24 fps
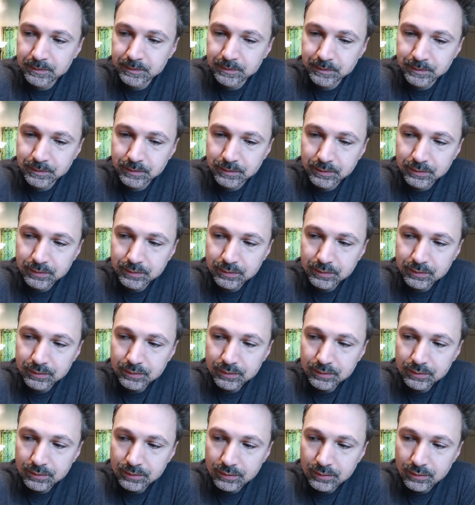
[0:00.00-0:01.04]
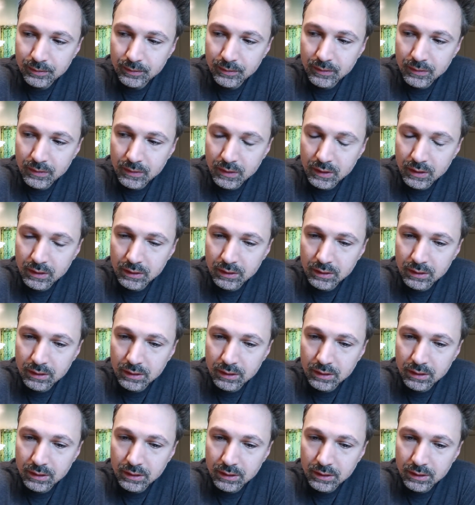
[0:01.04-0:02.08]

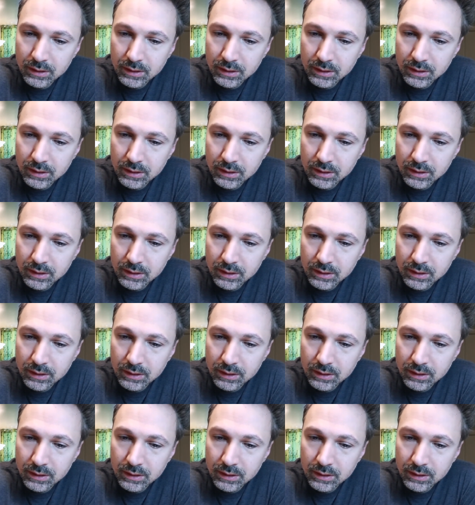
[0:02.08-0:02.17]
Nobody speaks.